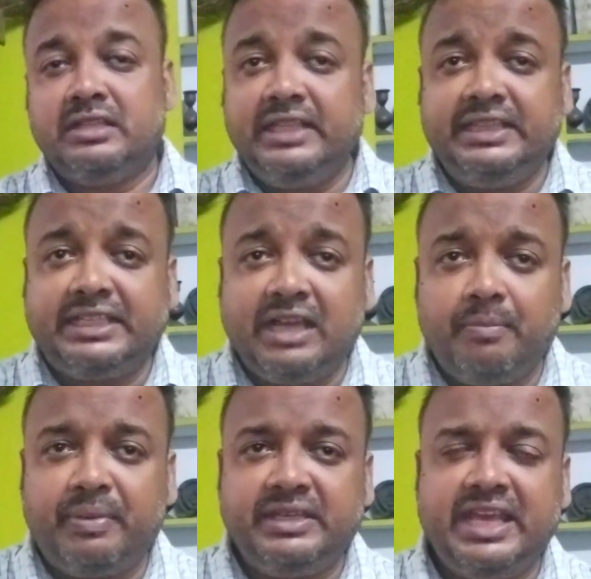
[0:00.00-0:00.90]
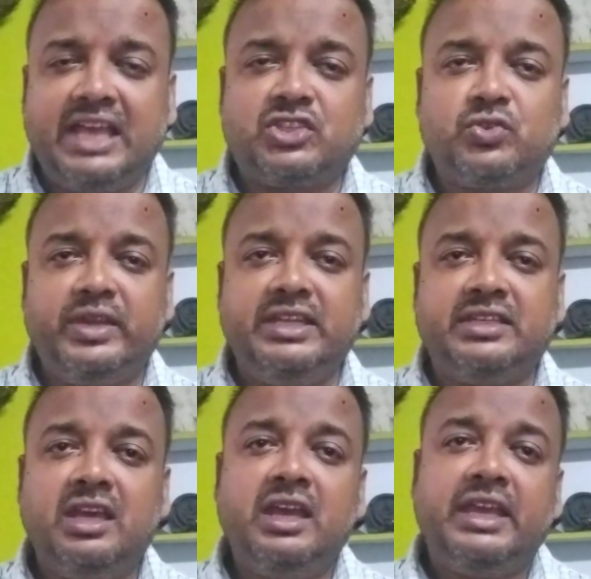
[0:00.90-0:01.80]
then the company has to
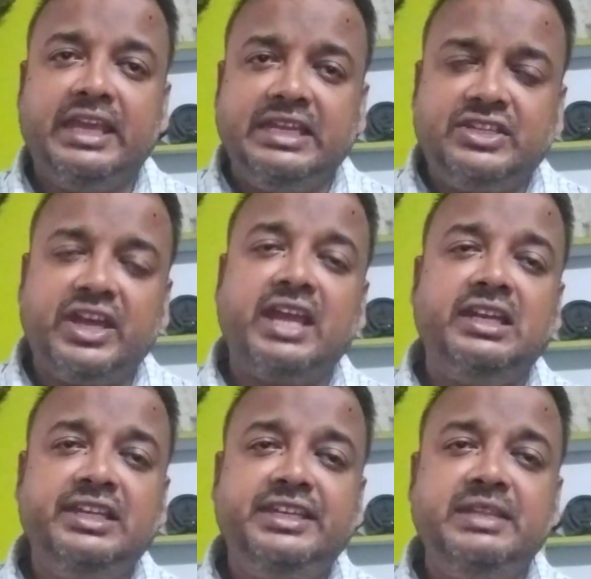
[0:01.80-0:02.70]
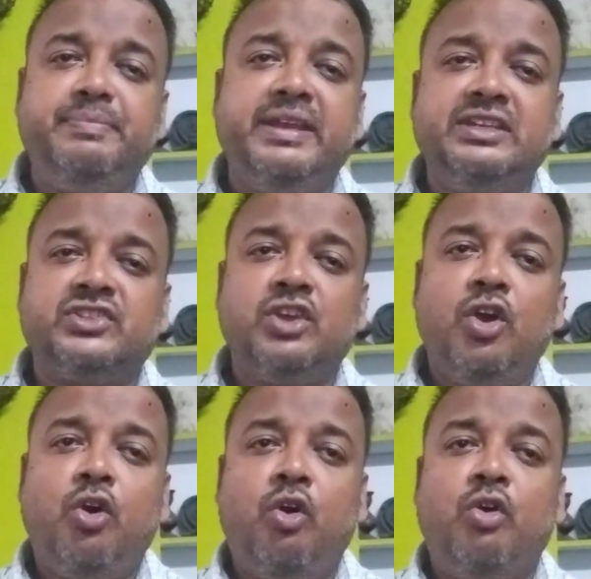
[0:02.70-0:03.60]
entirely depends
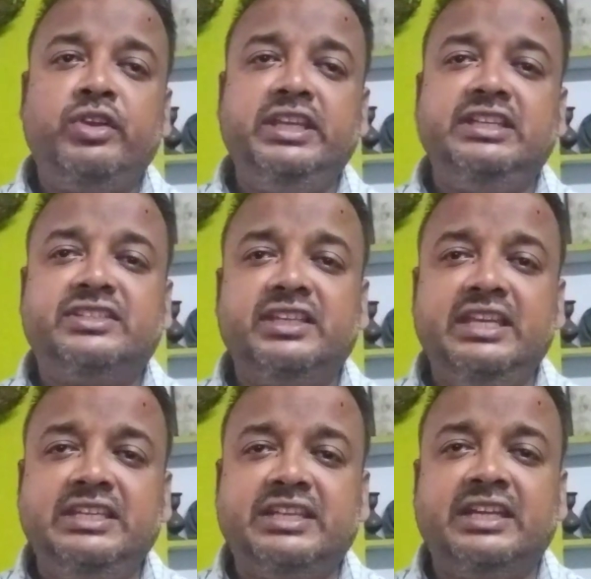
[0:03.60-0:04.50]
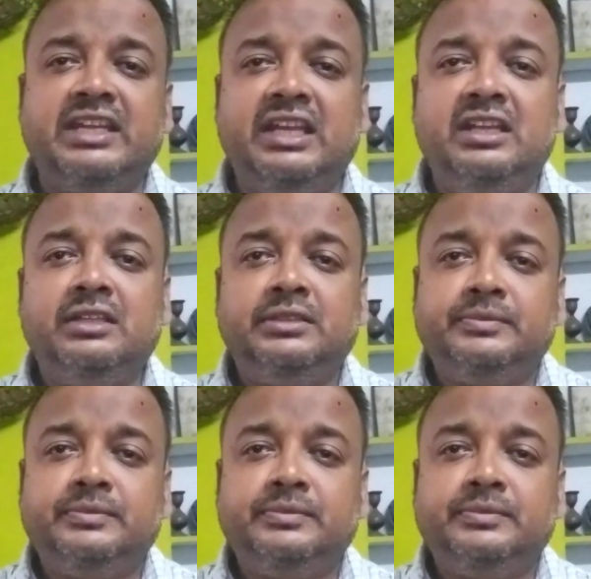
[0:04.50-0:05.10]
on its internal